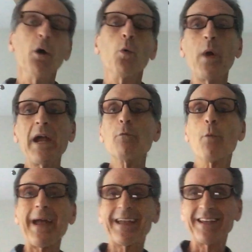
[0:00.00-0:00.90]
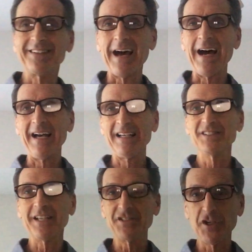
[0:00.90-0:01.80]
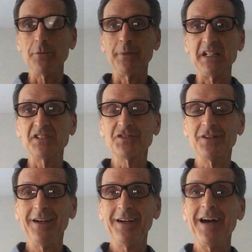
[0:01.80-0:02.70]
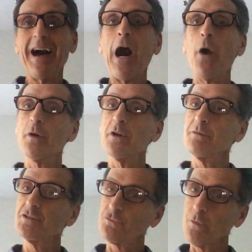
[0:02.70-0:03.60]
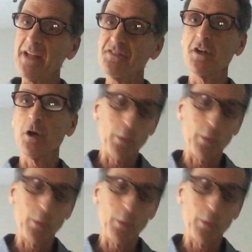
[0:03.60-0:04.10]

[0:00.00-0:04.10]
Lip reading: We recognize as humanists our strengths and our